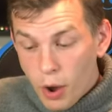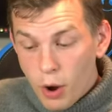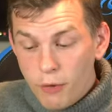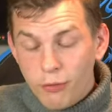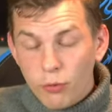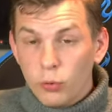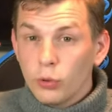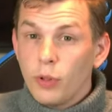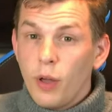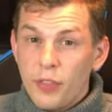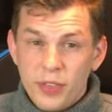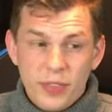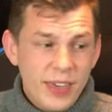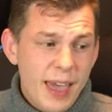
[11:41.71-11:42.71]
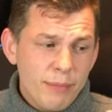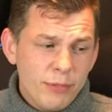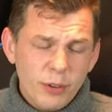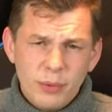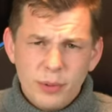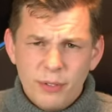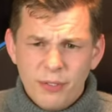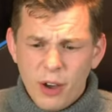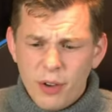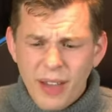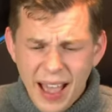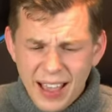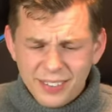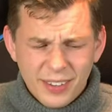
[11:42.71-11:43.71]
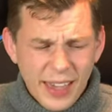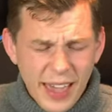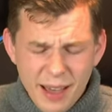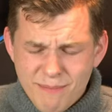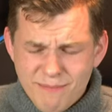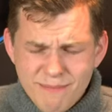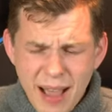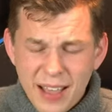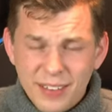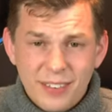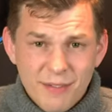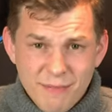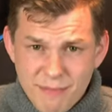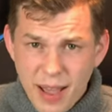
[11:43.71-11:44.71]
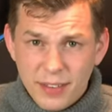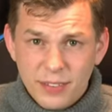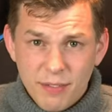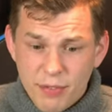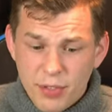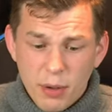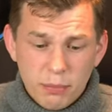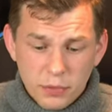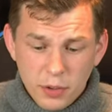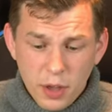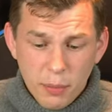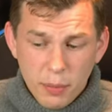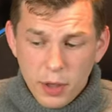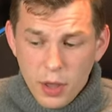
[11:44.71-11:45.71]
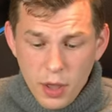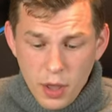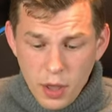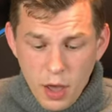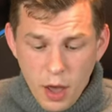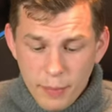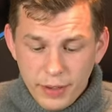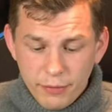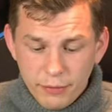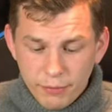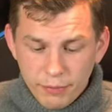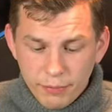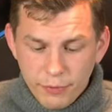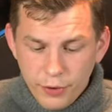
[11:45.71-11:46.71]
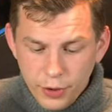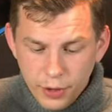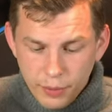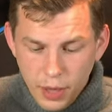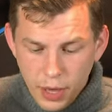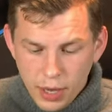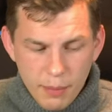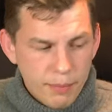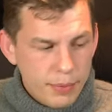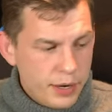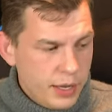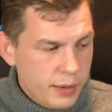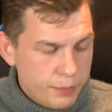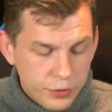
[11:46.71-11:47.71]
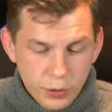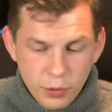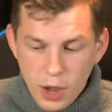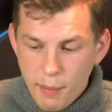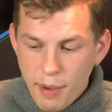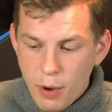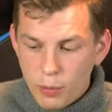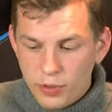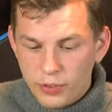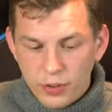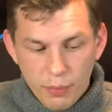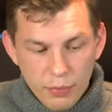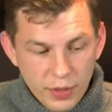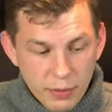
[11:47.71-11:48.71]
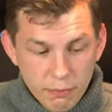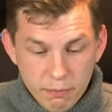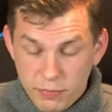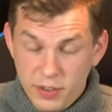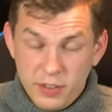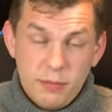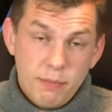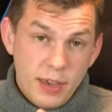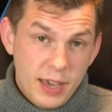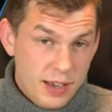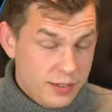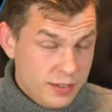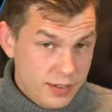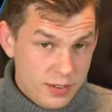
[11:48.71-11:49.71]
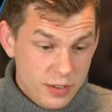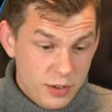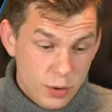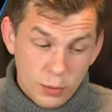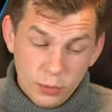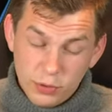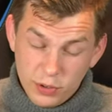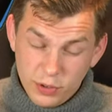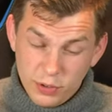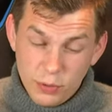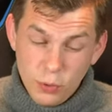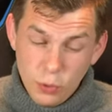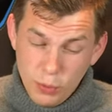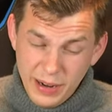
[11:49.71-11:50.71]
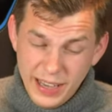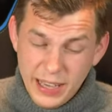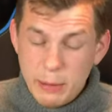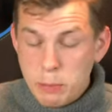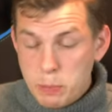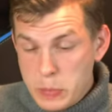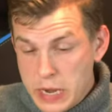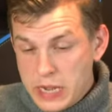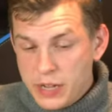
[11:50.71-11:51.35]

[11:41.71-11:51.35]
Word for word: But overall, I think the MW5 has to get a massive, massive thumbs up. I mean, for a company to come out with something this easy to use, because normally